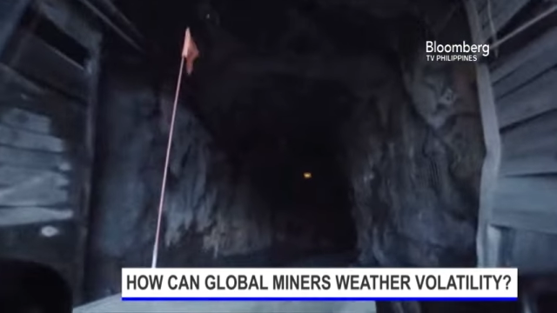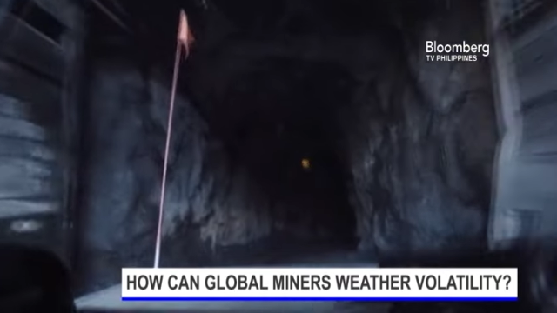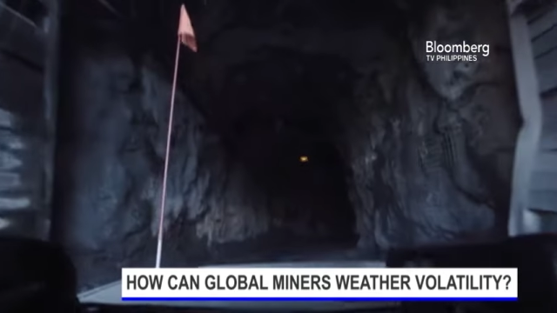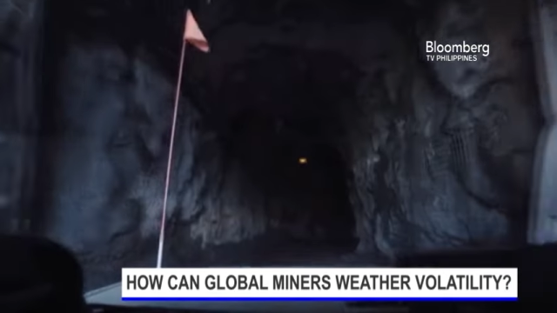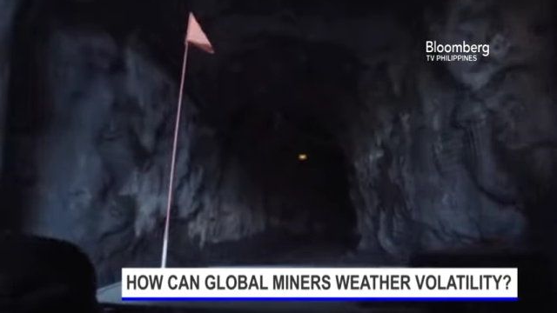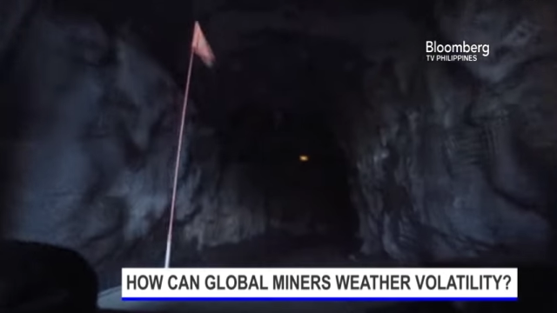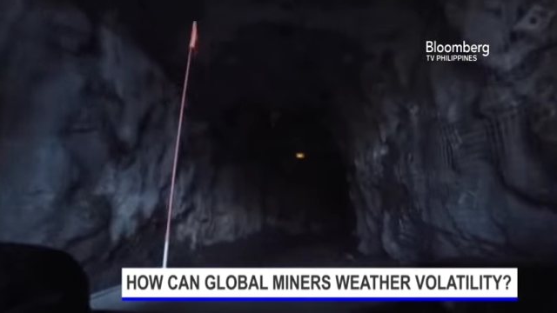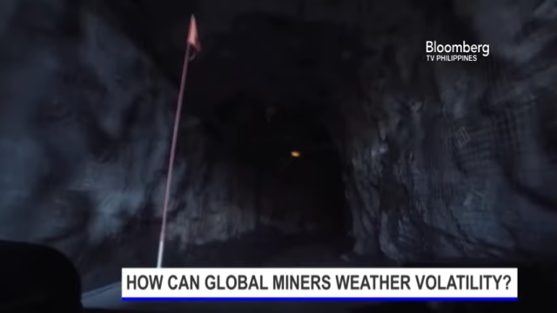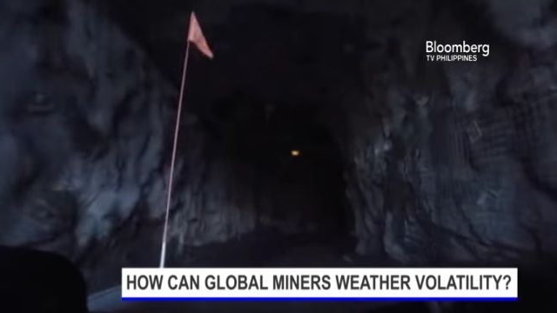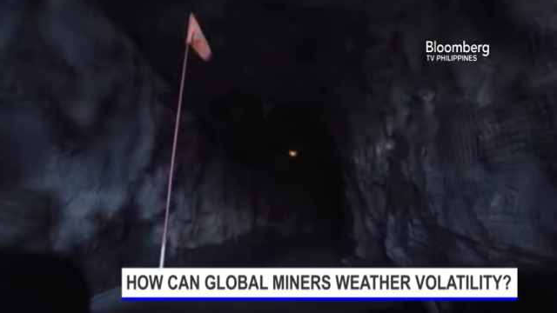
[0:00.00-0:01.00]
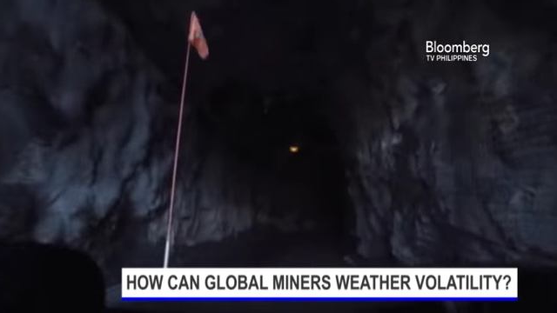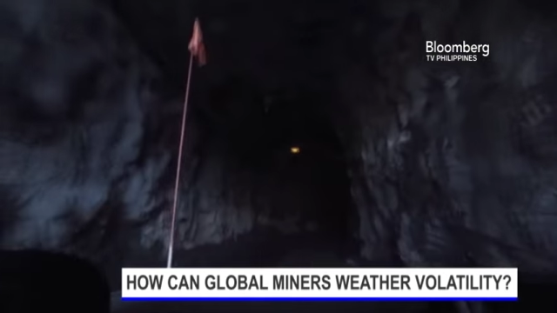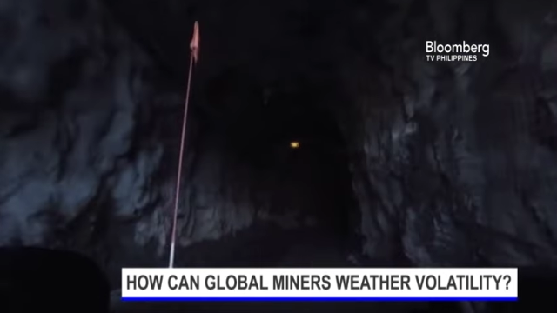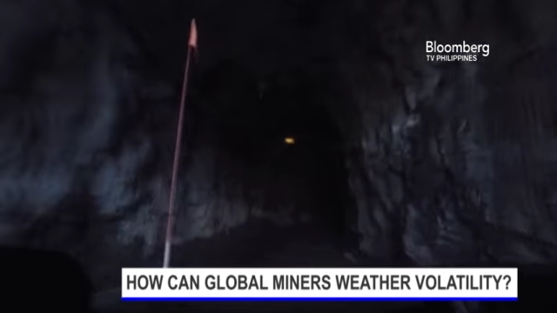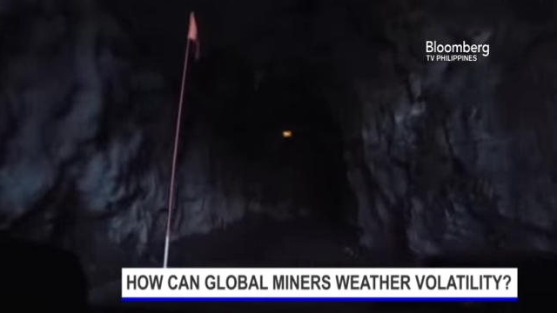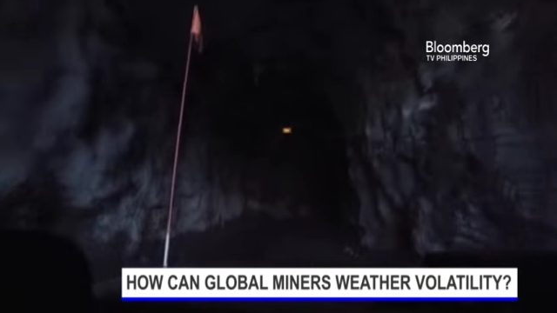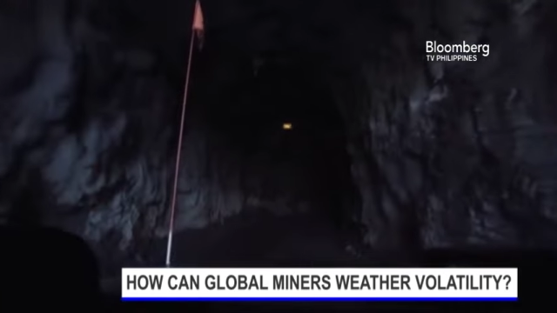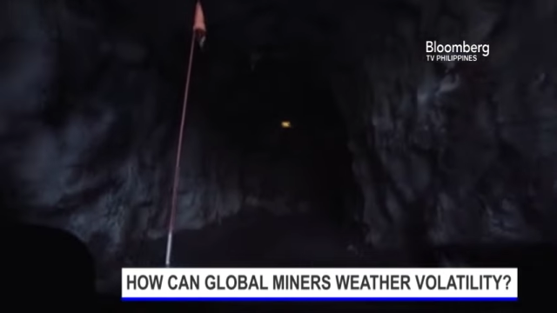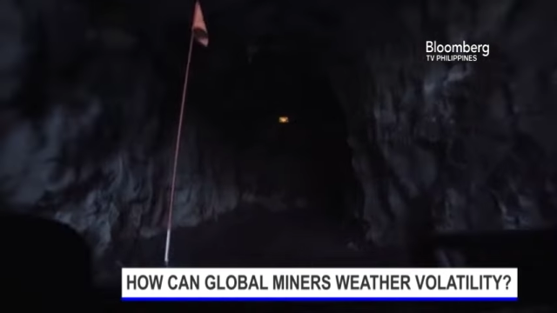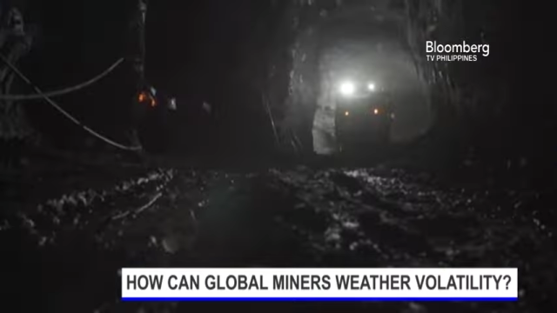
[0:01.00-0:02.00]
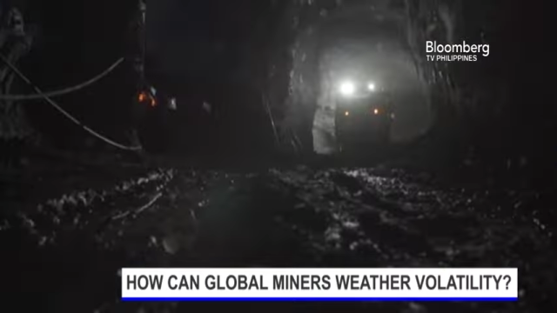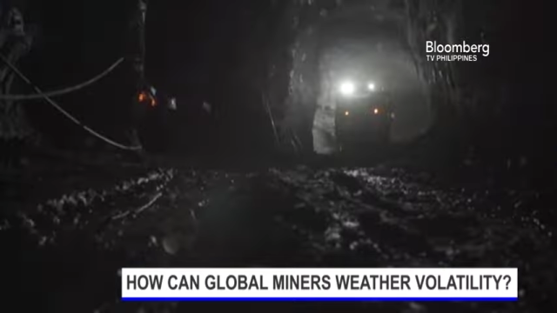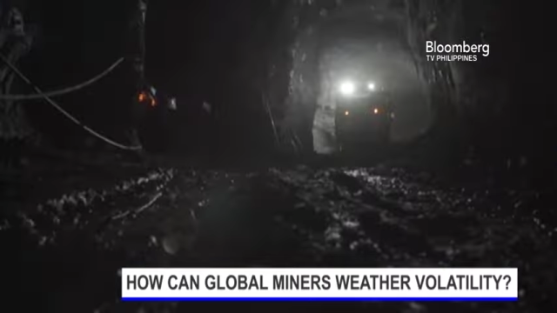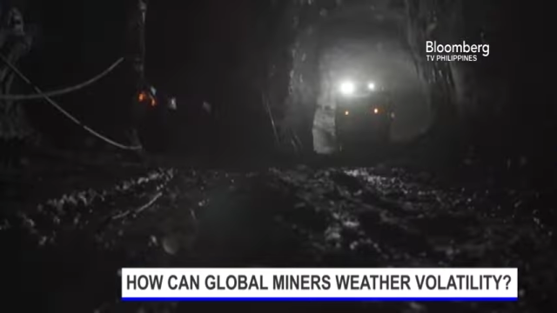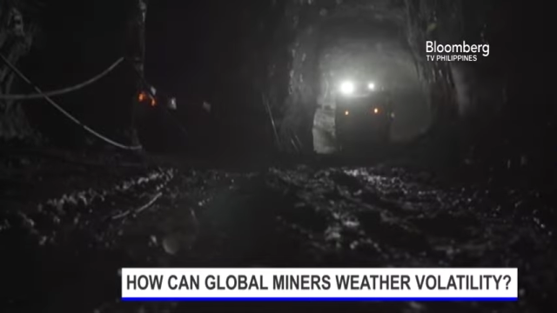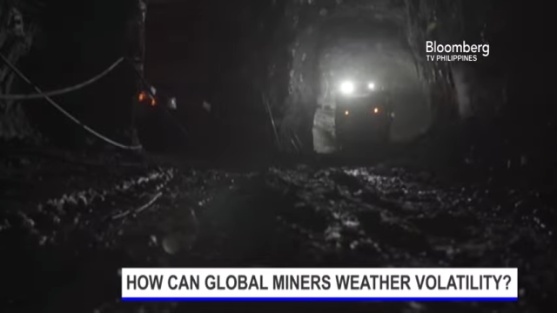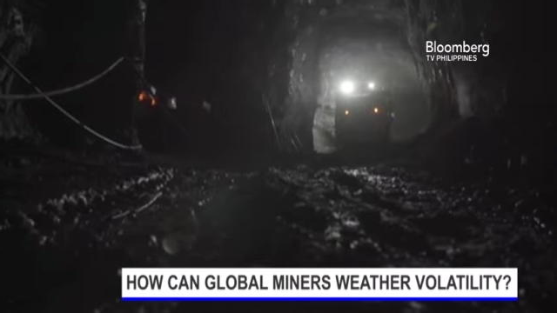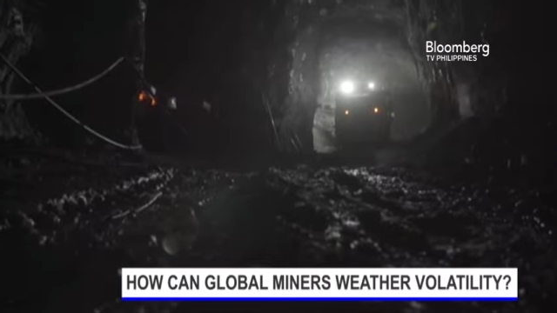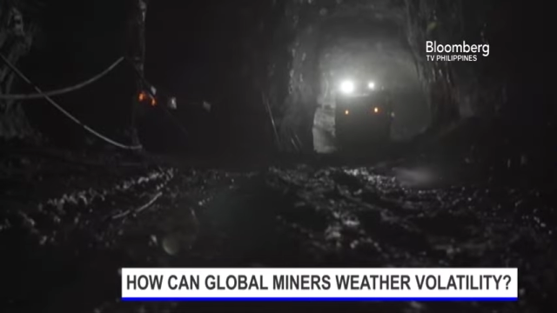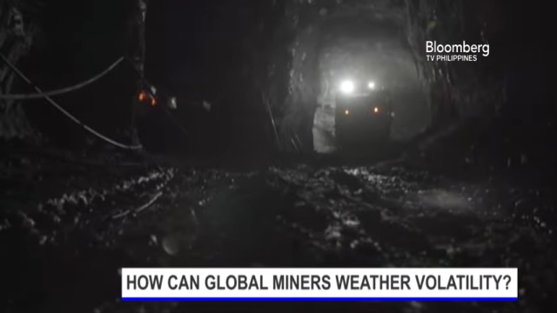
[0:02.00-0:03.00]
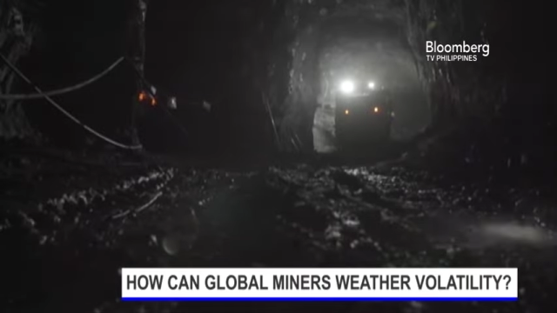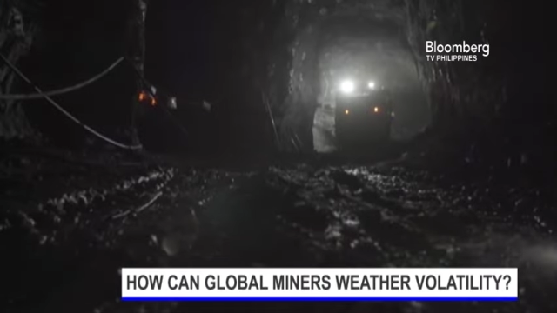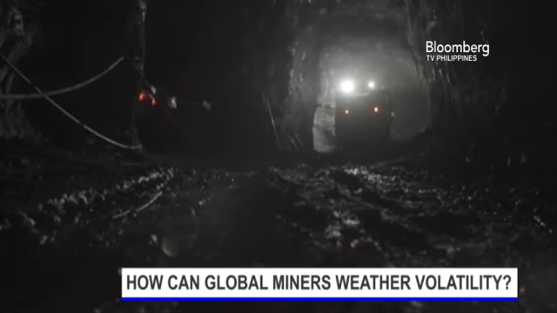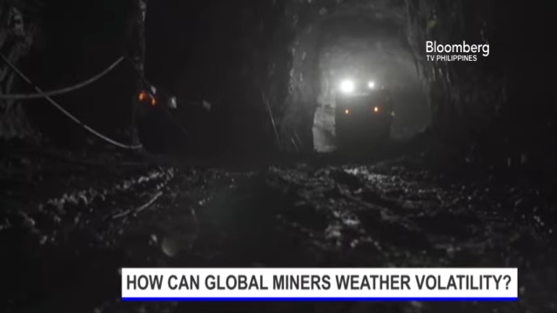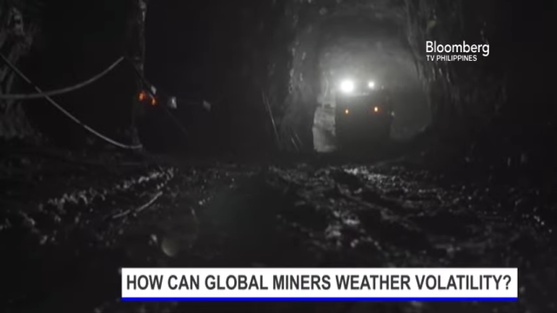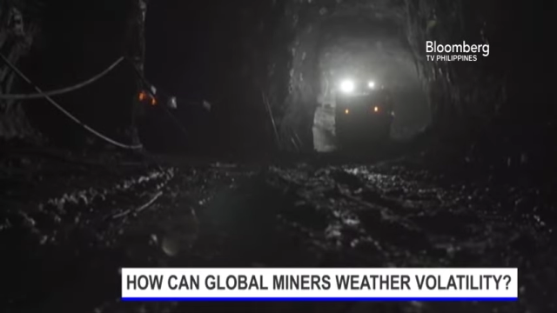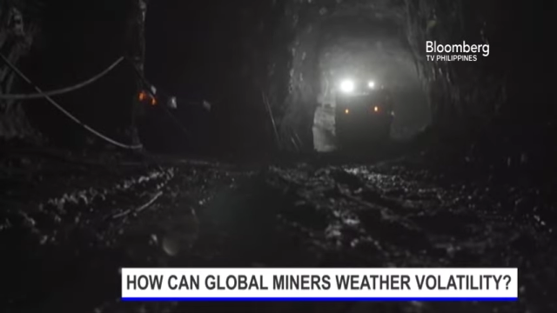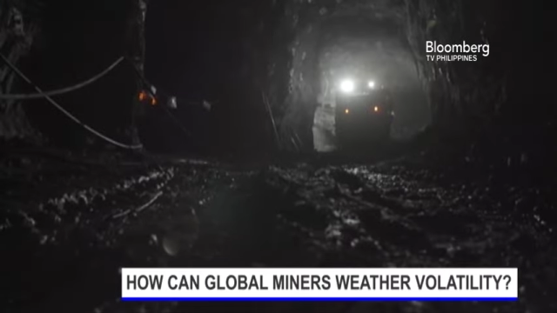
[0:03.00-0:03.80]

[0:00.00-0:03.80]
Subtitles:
No face is visible, so there are no lips to read.